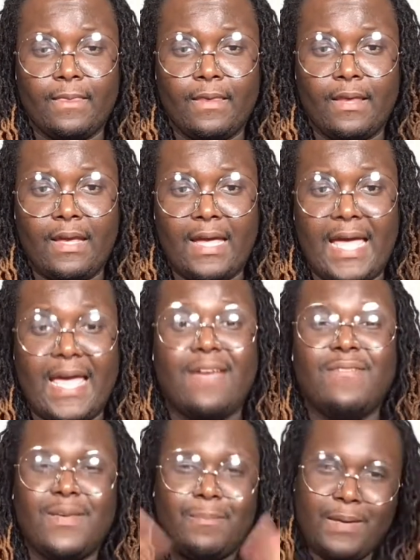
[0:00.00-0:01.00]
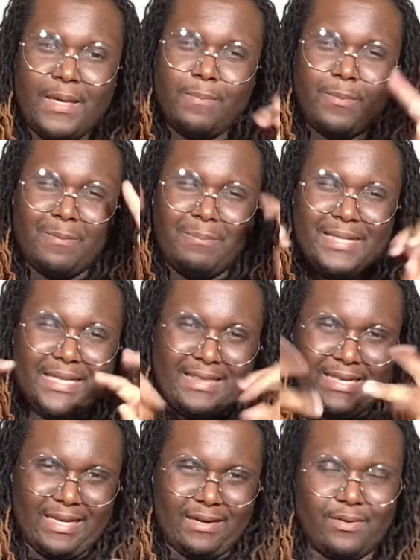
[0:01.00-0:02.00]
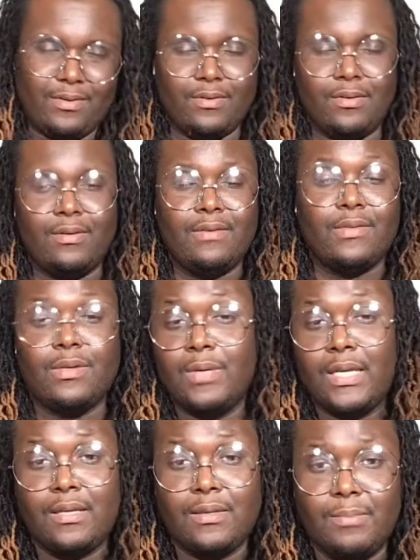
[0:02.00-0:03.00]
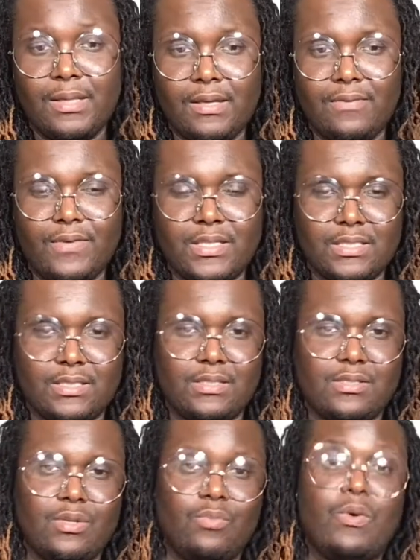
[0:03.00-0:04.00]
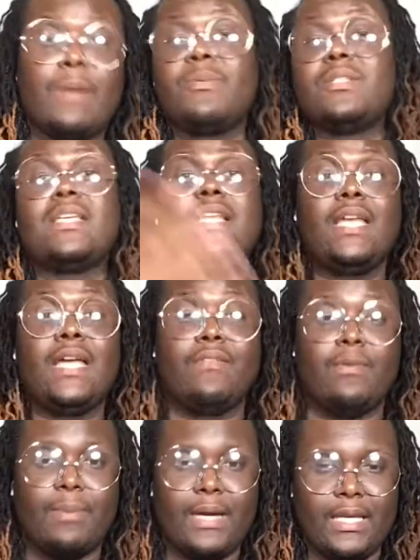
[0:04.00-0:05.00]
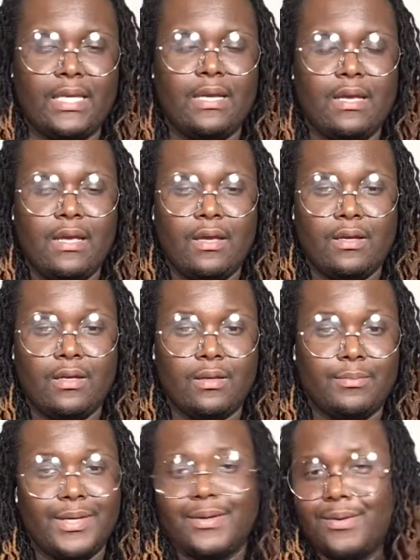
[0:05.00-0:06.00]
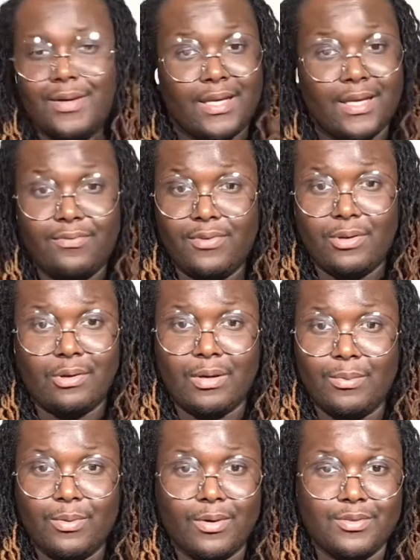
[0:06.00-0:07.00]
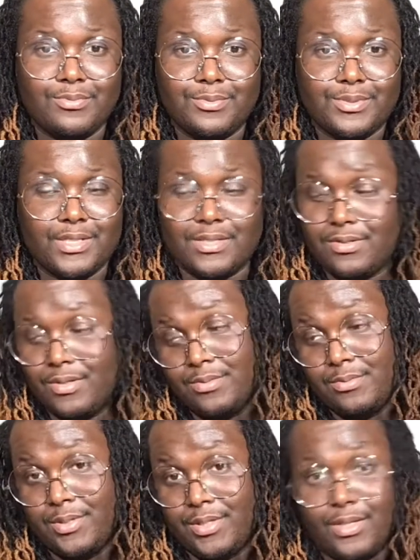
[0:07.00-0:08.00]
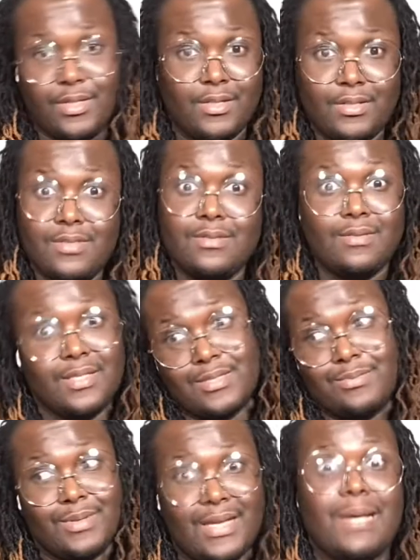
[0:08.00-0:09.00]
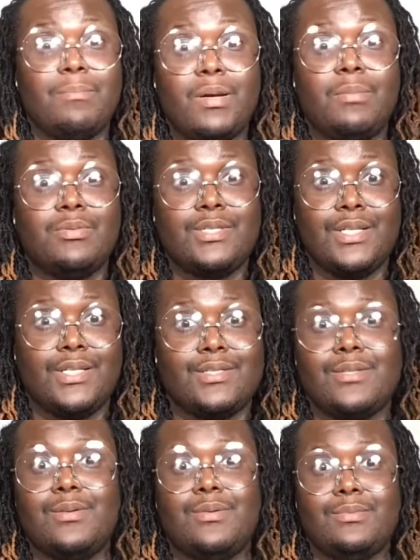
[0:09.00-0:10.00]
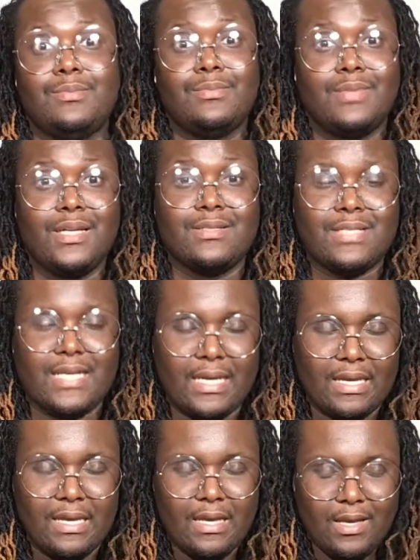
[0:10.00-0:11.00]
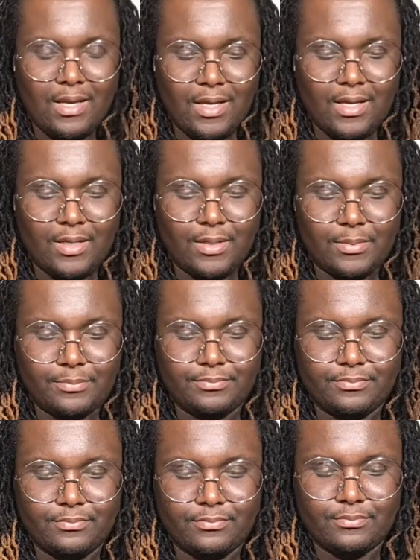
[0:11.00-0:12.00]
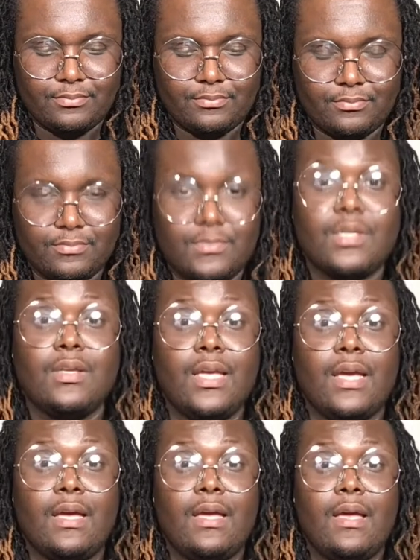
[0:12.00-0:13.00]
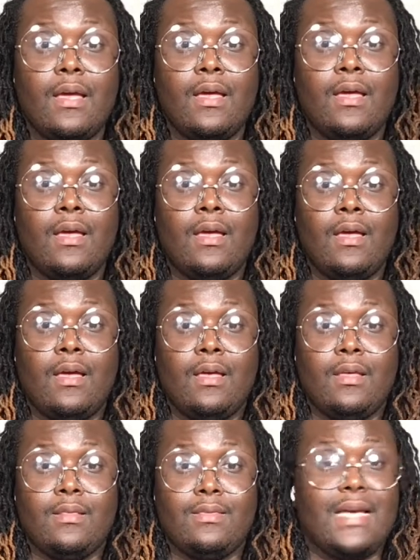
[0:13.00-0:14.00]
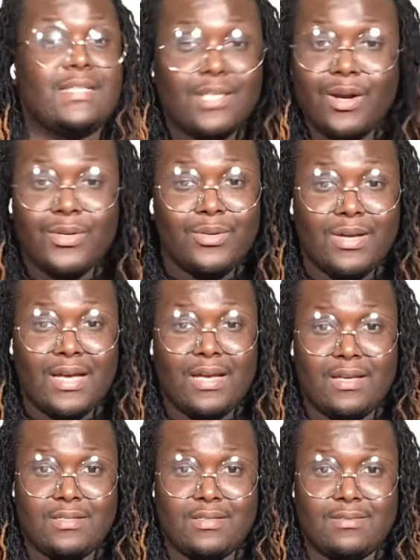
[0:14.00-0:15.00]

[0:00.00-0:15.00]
having people be there, you know, even though they couldn't be there physically. So representing everybody. Y'all know I can't figure out words once I start drinking, and this one got bubbles in it. So there's that. So yeah, that's all, you guys.